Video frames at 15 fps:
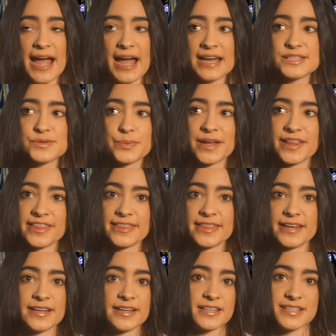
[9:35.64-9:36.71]
as with
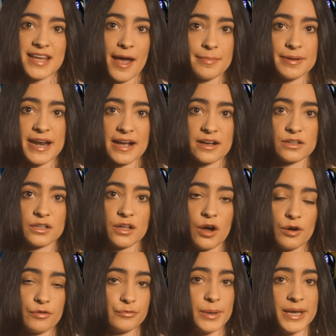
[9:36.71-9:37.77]
the tabernacle
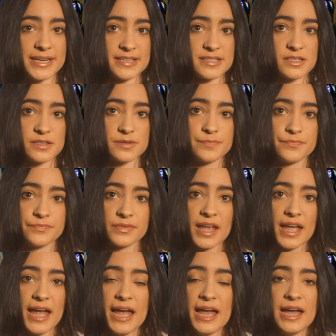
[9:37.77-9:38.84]
of witness.
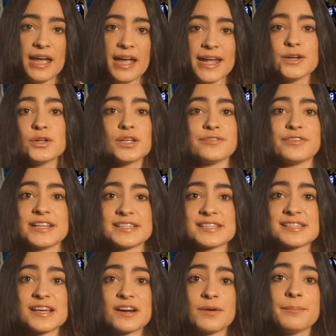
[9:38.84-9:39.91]
In all events,
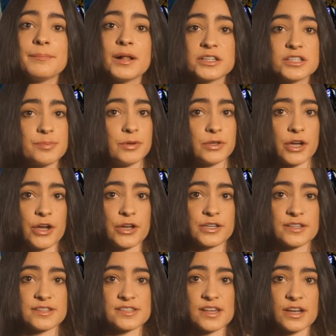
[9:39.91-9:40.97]
there are multiple
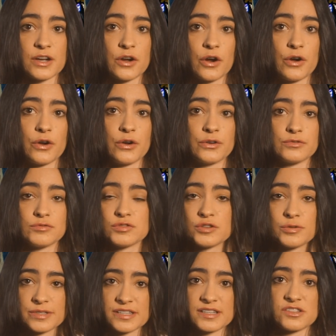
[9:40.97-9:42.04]
curtains that go
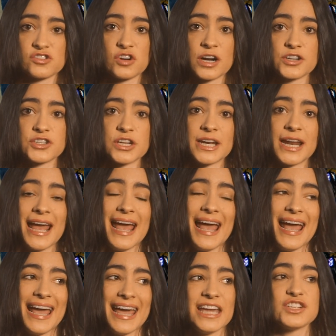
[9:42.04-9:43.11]
to its construction,
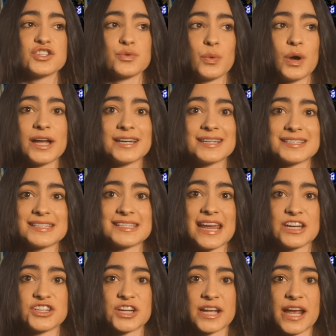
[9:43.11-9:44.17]
each one
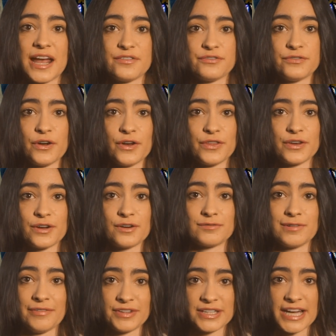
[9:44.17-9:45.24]
staging a further
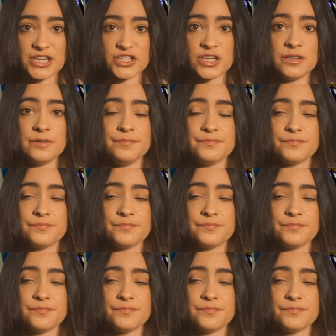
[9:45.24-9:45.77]
revelation,